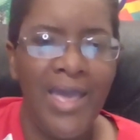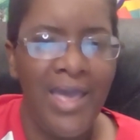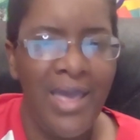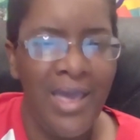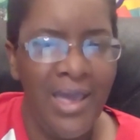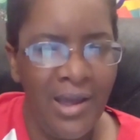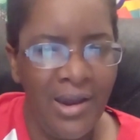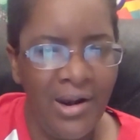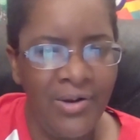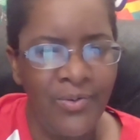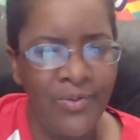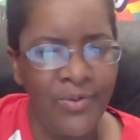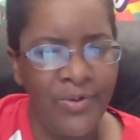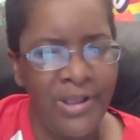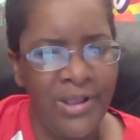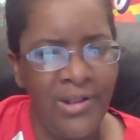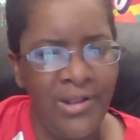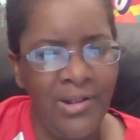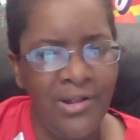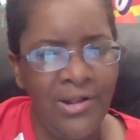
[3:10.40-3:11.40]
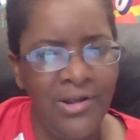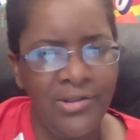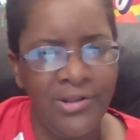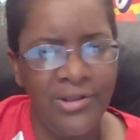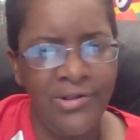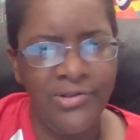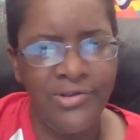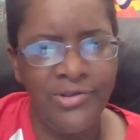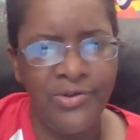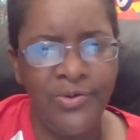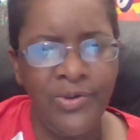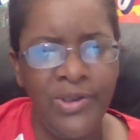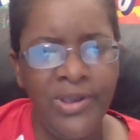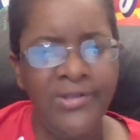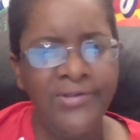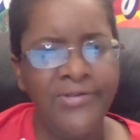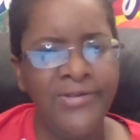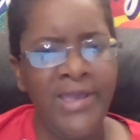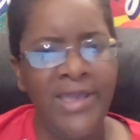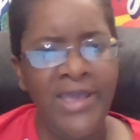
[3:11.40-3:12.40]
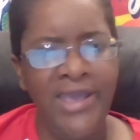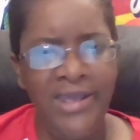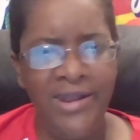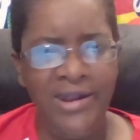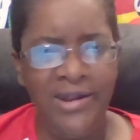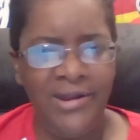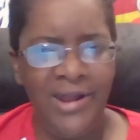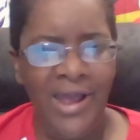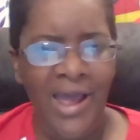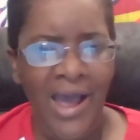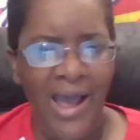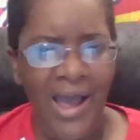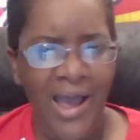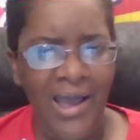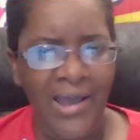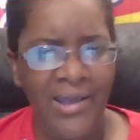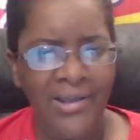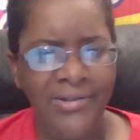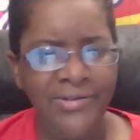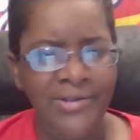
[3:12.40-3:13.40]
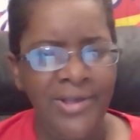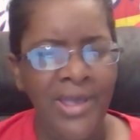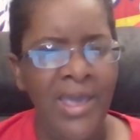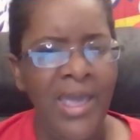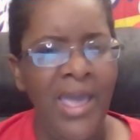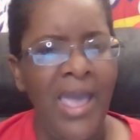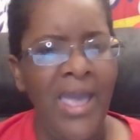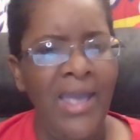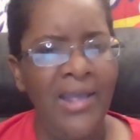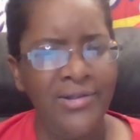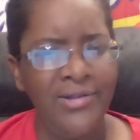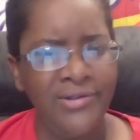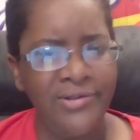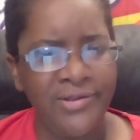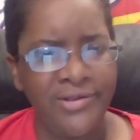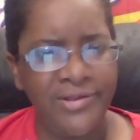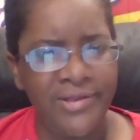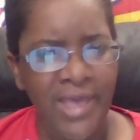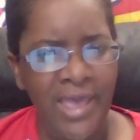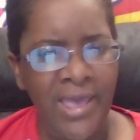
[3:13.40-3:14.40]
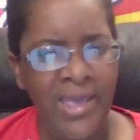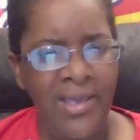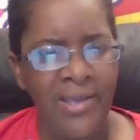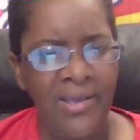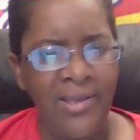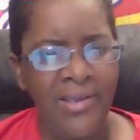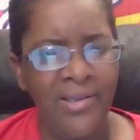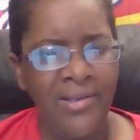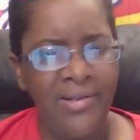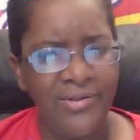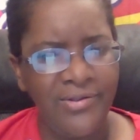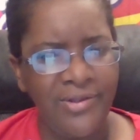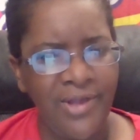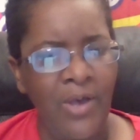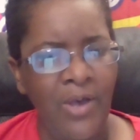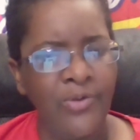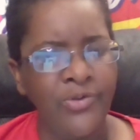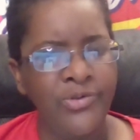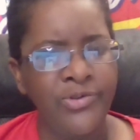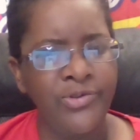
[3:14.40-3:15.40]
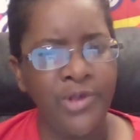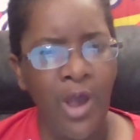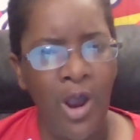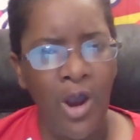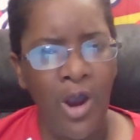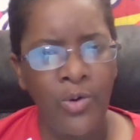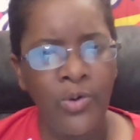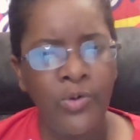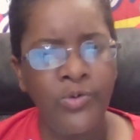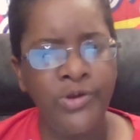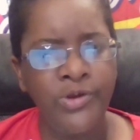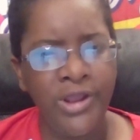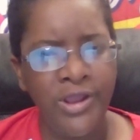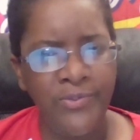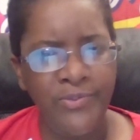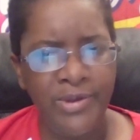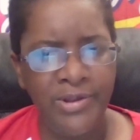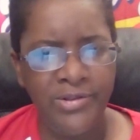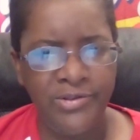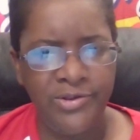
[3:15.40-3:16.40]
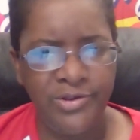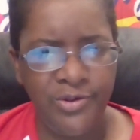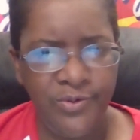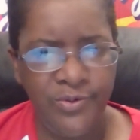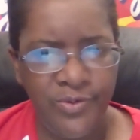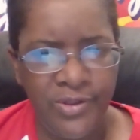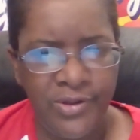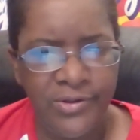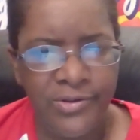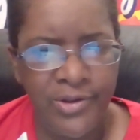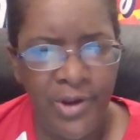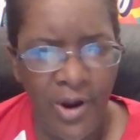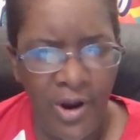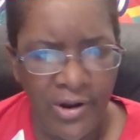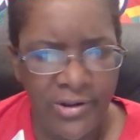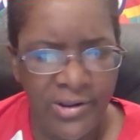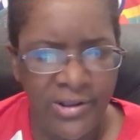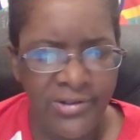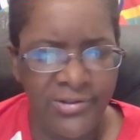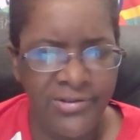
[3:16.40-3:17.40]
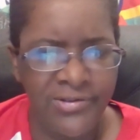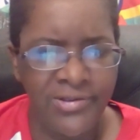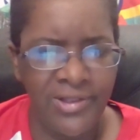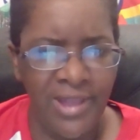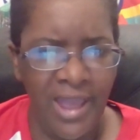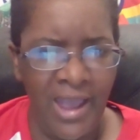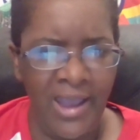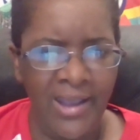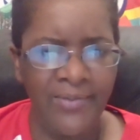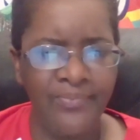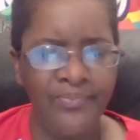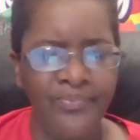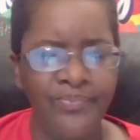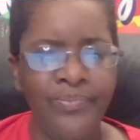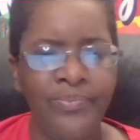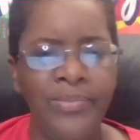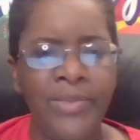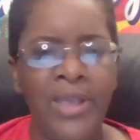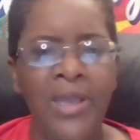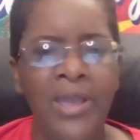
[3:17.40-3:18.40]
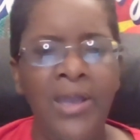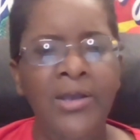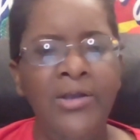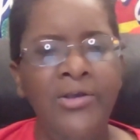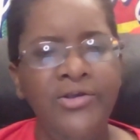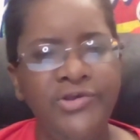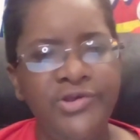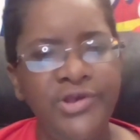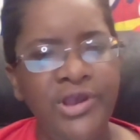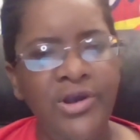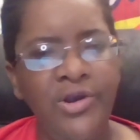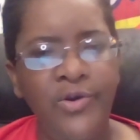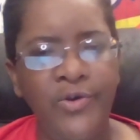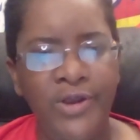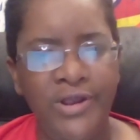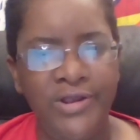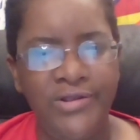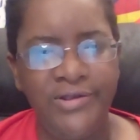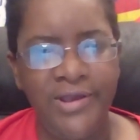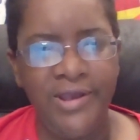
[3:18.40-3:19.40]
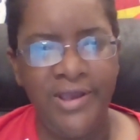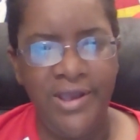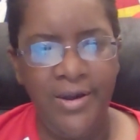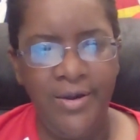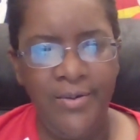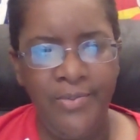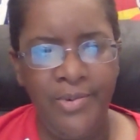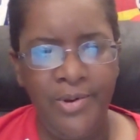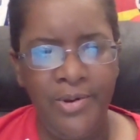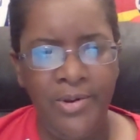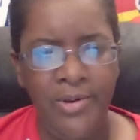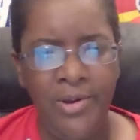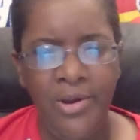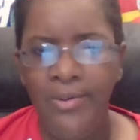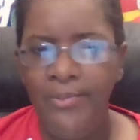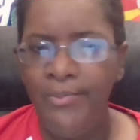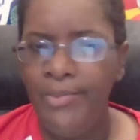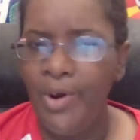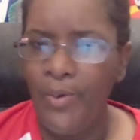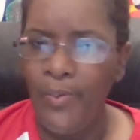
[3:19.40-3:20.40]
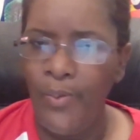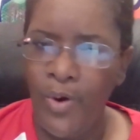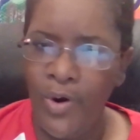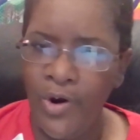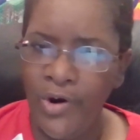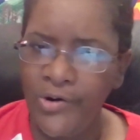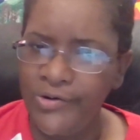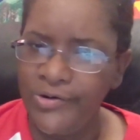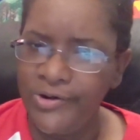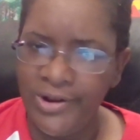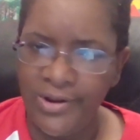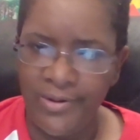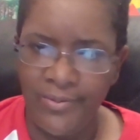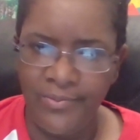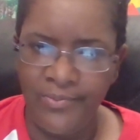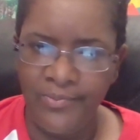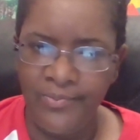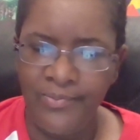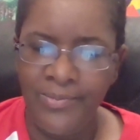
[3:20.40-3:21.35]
Ellery looked into his hidden eyes and saw sorrow deep into the darkest night. She agreed to help, but warned him.